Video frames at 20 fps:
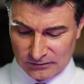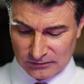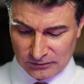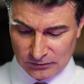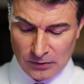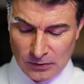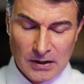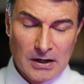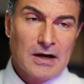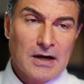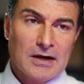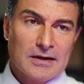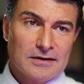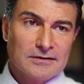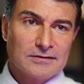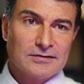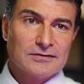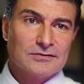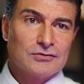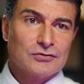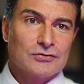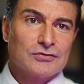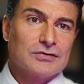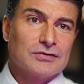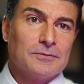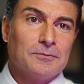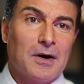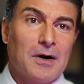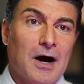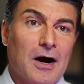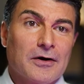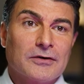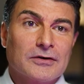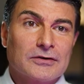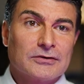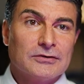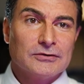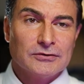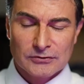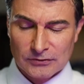So this is just some
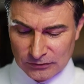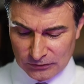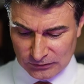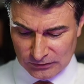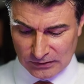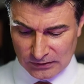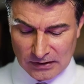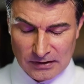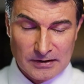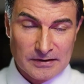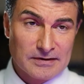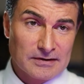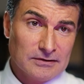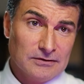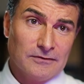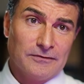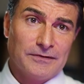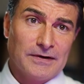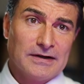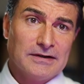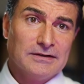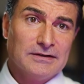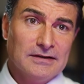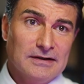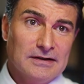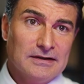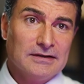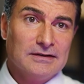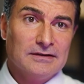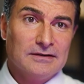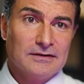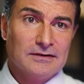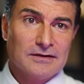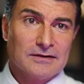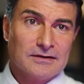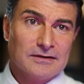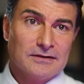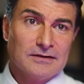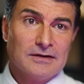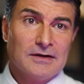articles that you'll find in
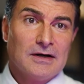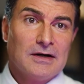the